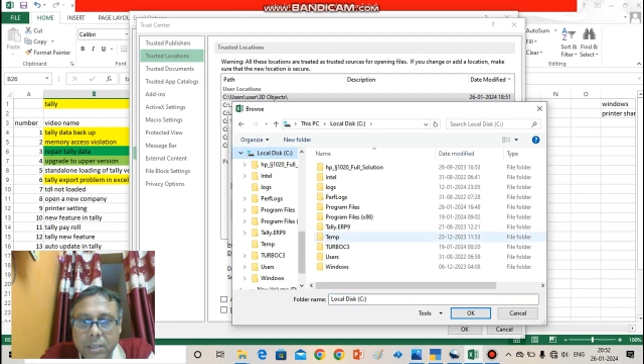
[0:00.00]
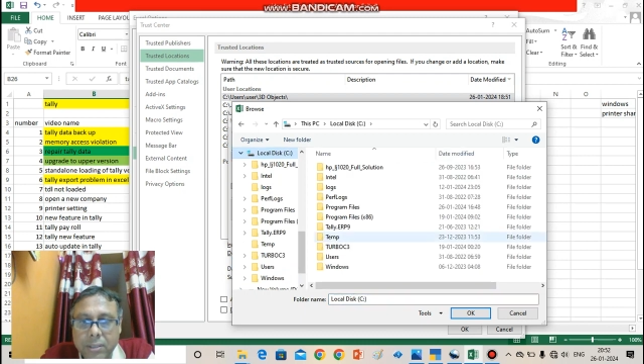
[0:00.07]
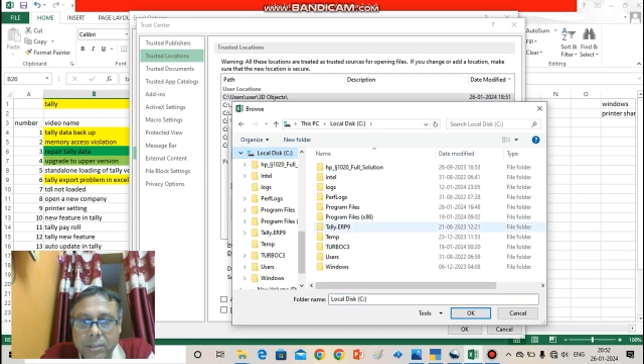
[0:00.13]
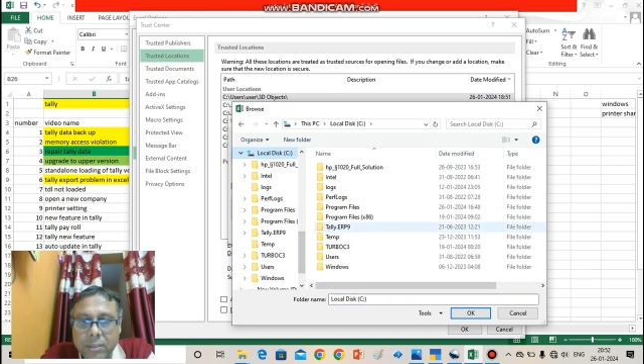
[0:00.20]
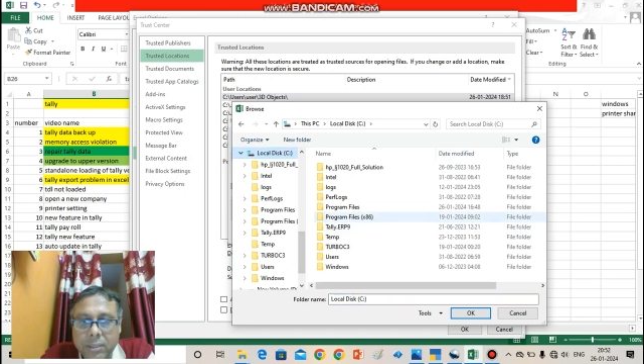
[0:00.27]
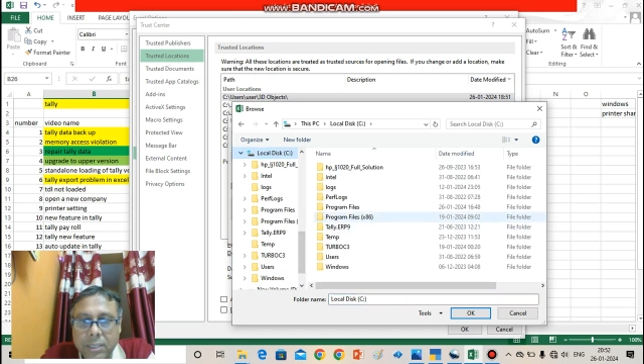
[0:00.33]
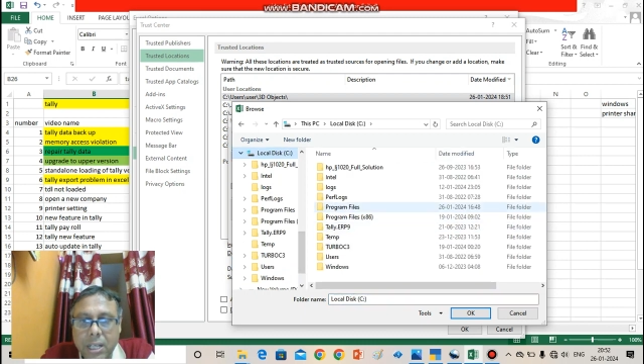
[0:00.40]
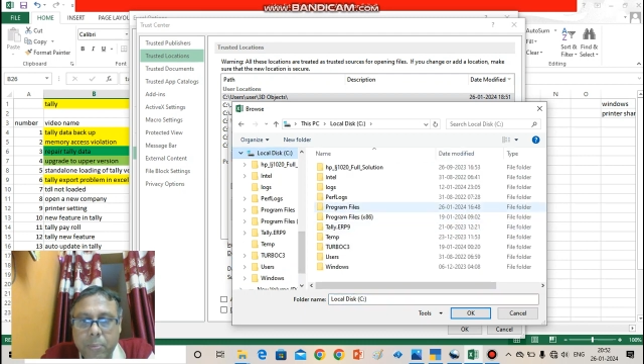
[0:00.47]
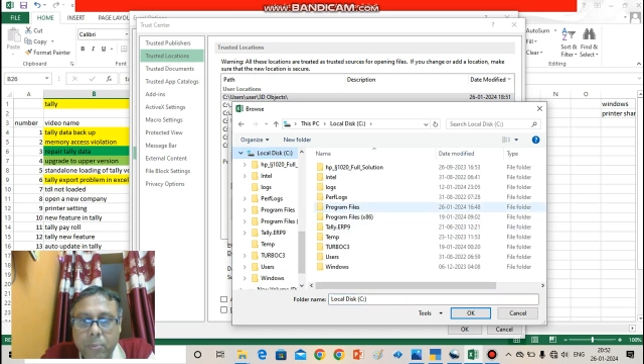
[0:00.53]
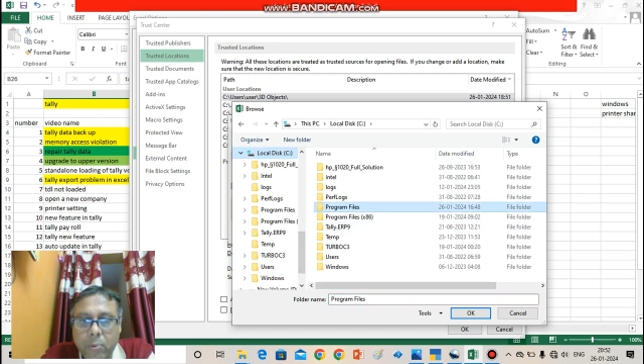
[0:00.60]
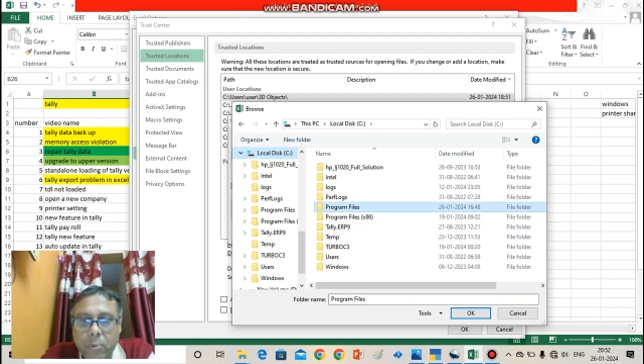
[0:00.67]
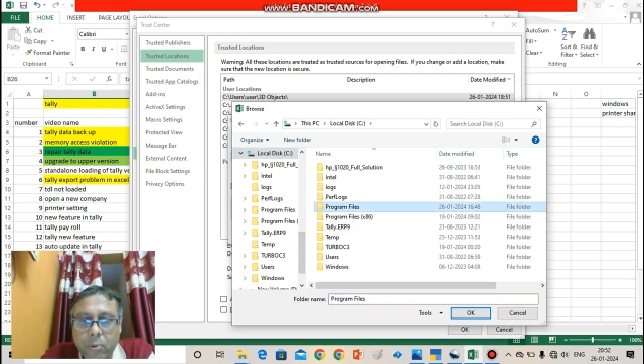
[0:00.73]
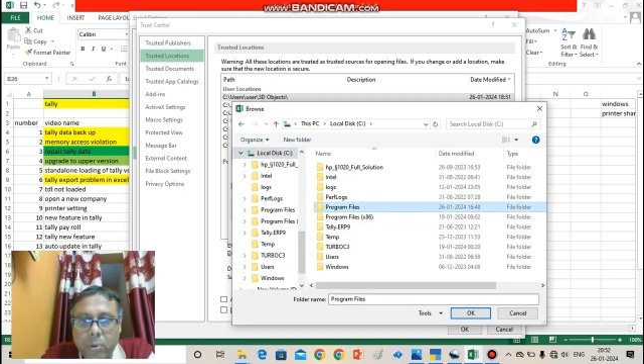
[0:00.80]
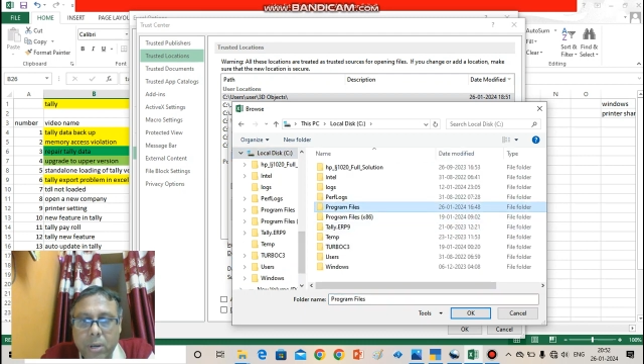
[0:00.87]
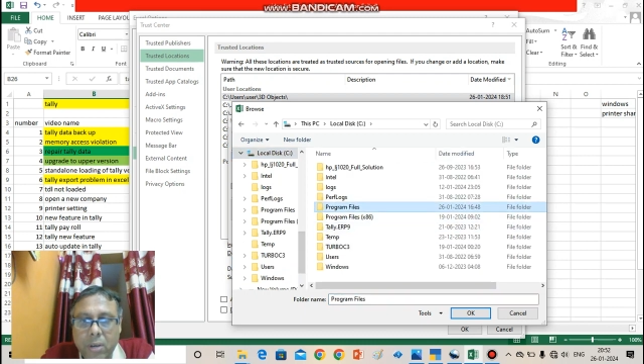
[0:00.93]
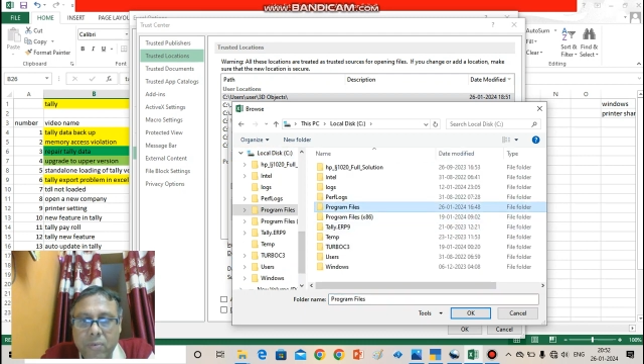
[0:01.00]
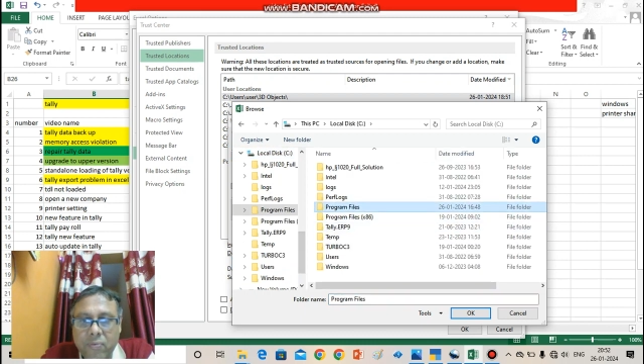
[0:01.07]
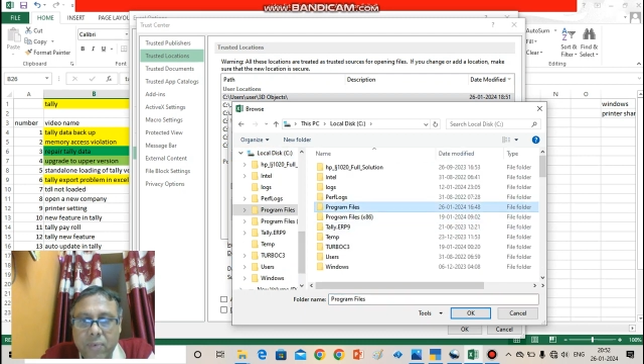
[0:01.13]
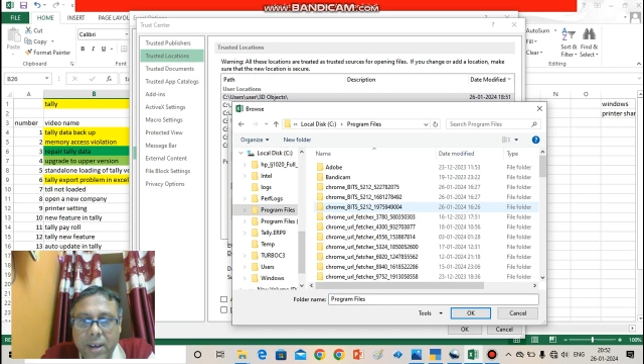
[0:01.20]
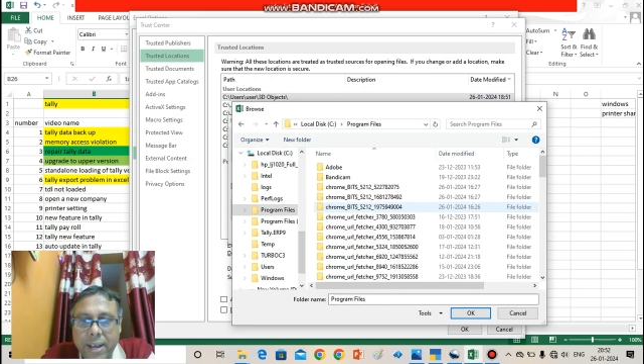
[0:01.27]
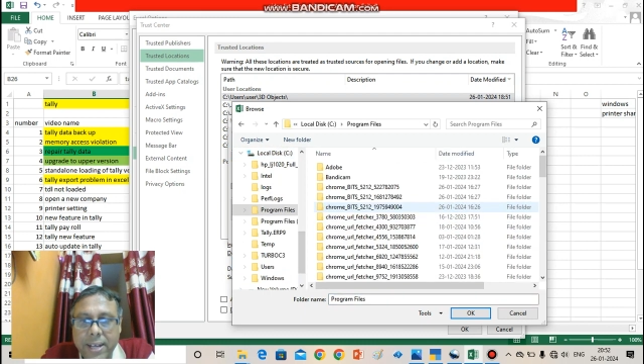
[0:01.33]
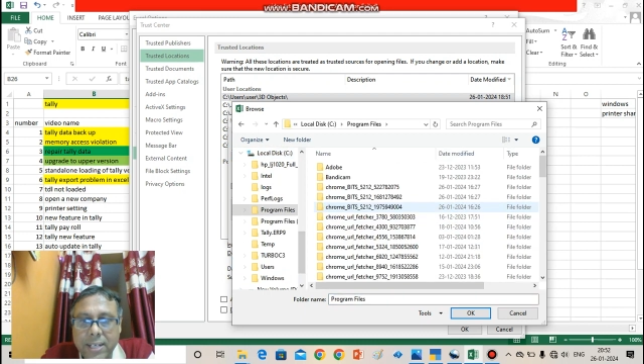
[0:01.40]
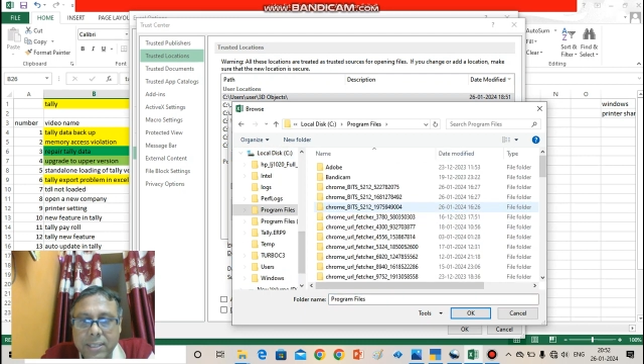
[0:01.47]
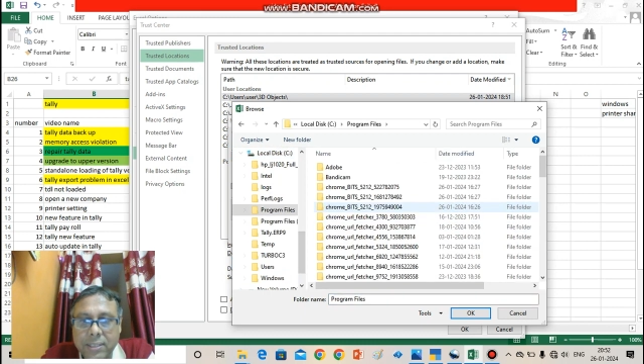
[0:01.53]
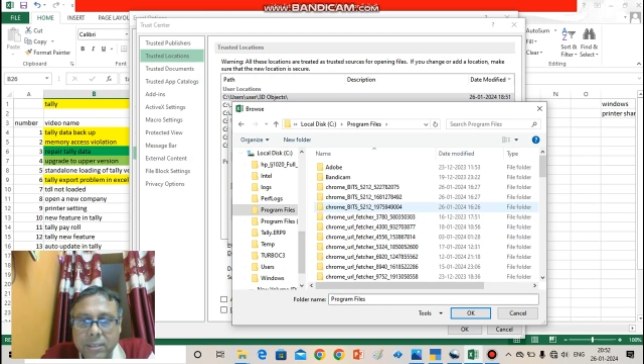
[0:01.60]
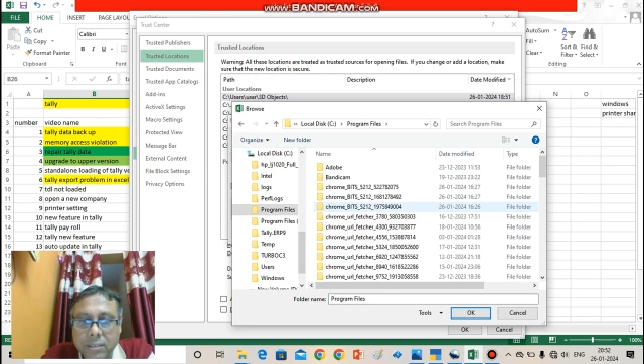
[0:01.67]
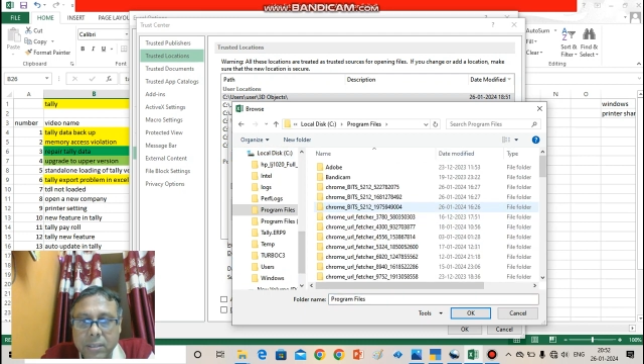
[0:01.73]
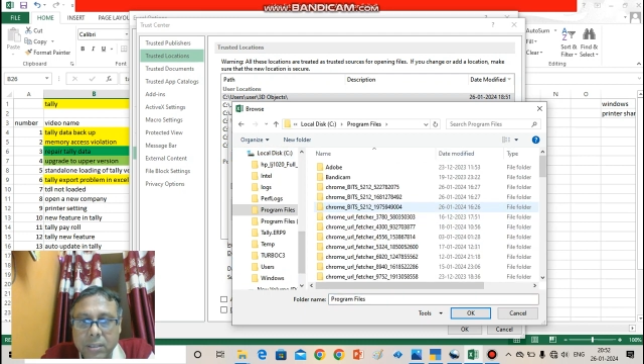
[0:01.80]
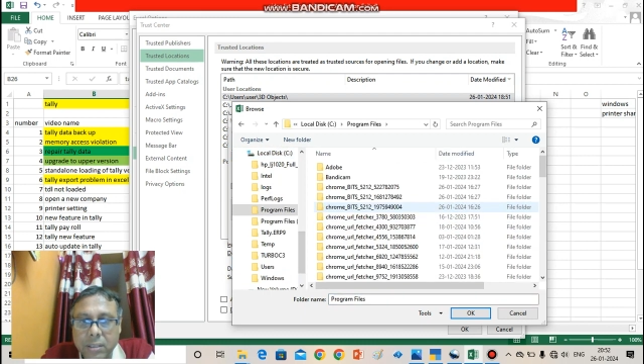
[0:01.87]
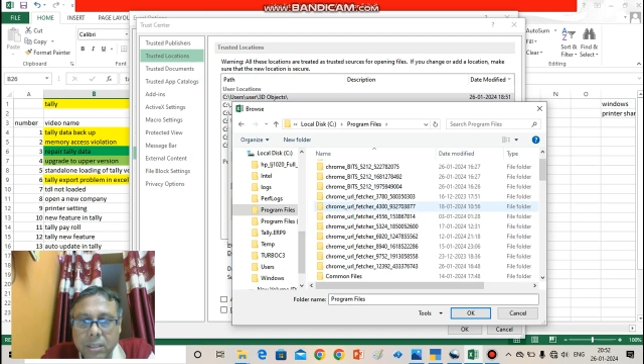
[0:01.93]
select program files
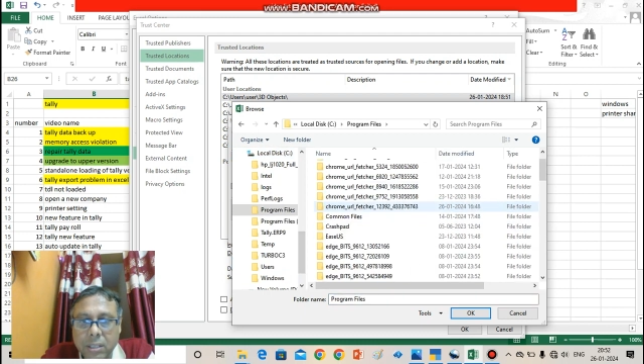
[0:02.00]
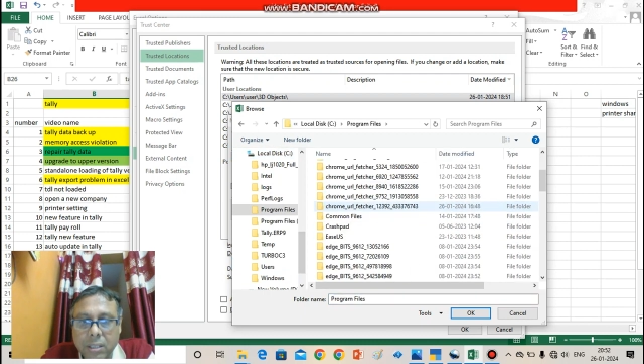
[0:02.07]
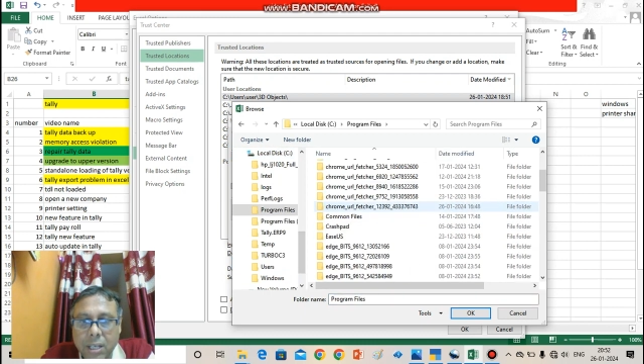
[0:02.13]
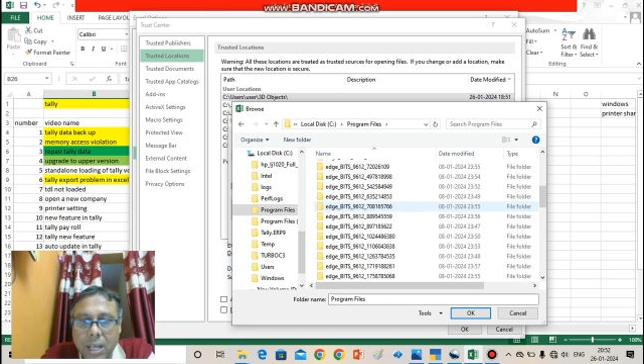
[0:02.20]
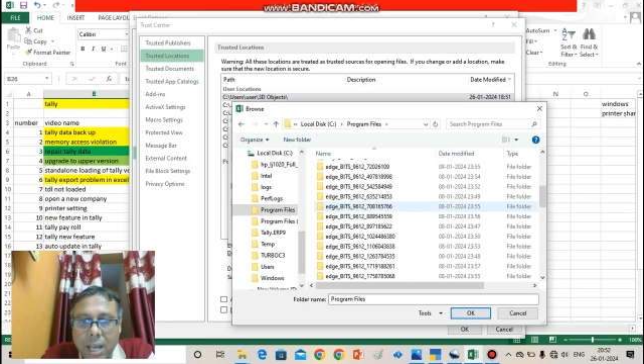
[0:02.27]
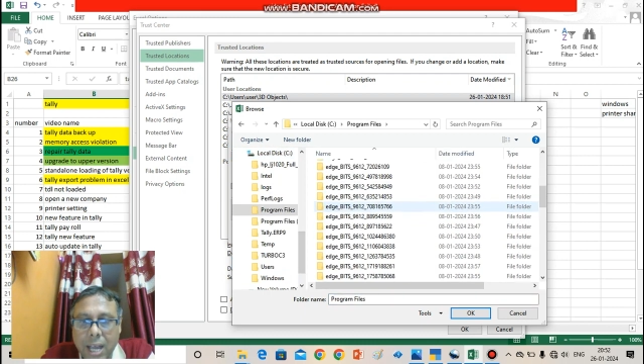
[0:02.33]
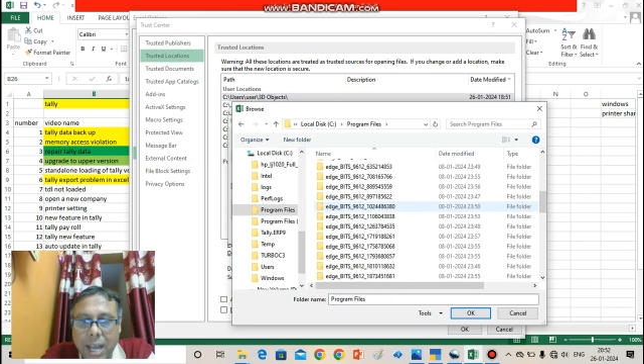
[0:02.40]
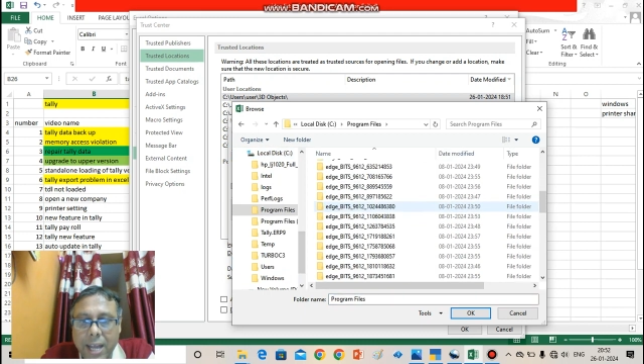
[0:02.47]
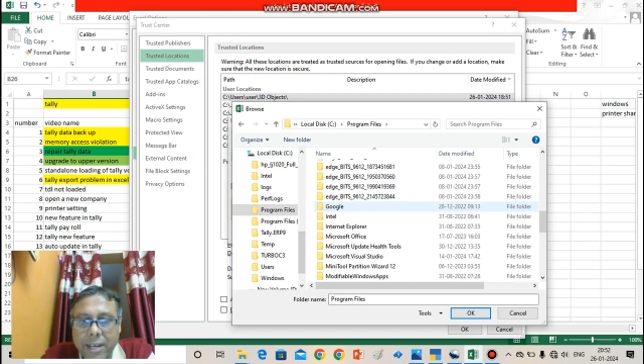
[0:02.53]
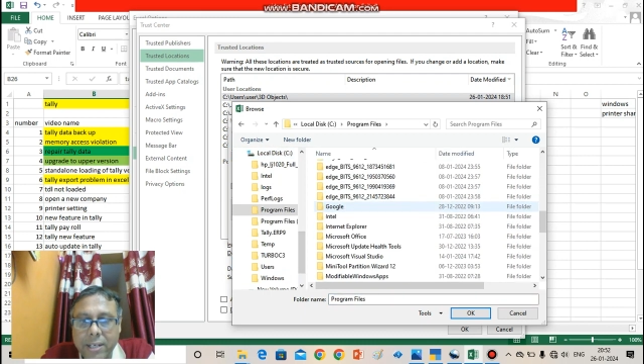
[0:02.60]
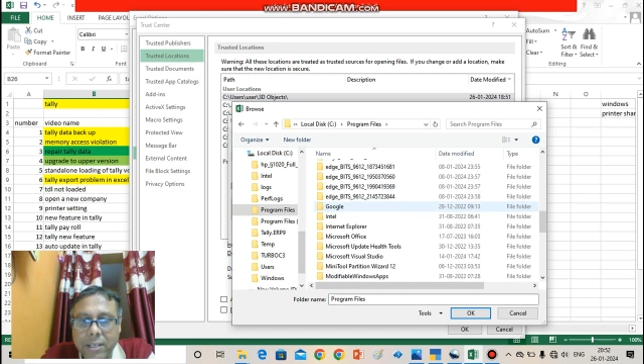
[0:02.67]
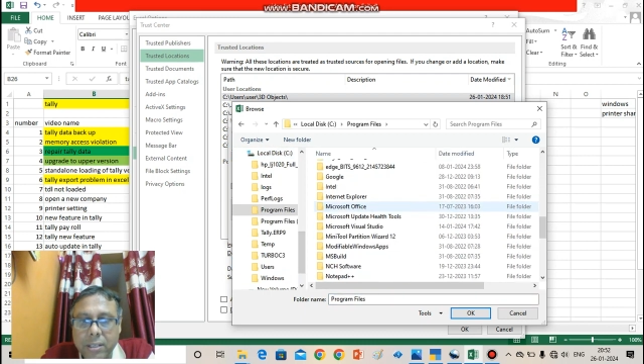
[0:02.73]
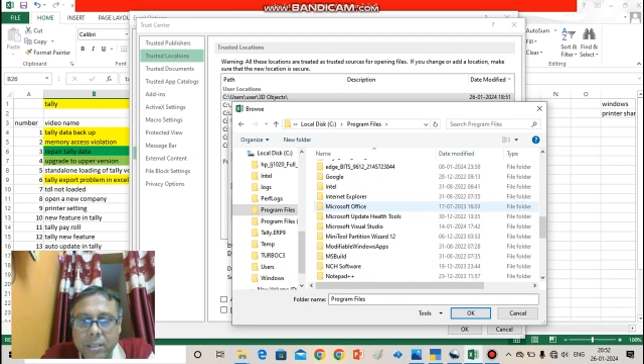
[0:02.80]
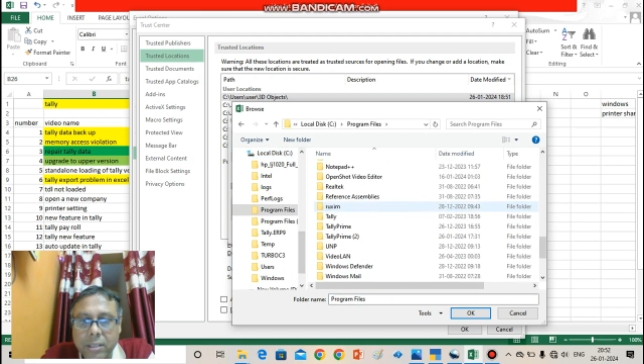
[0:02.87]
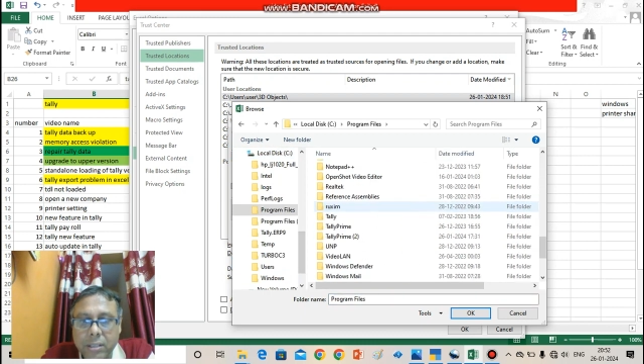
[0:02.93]
and